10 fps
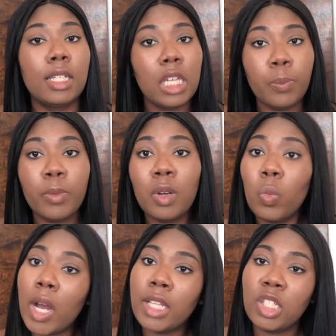keep on
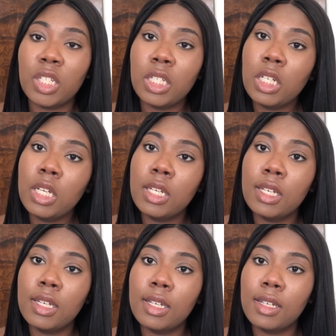watching
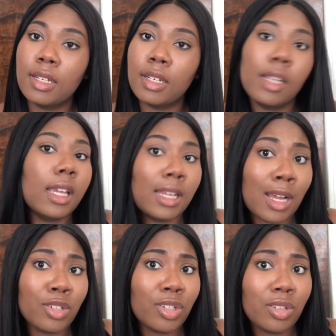and
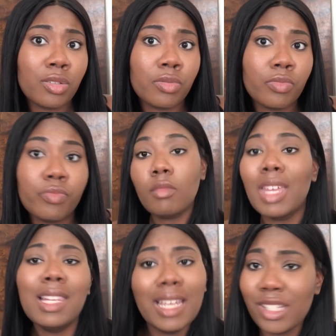I'll show you.
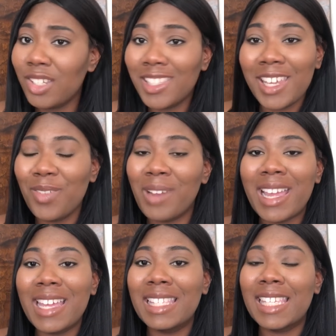Let's just get
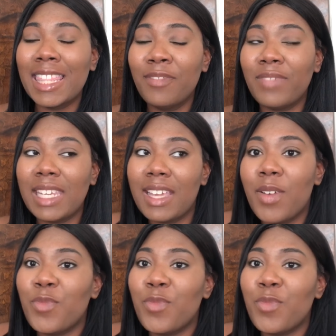right into the video.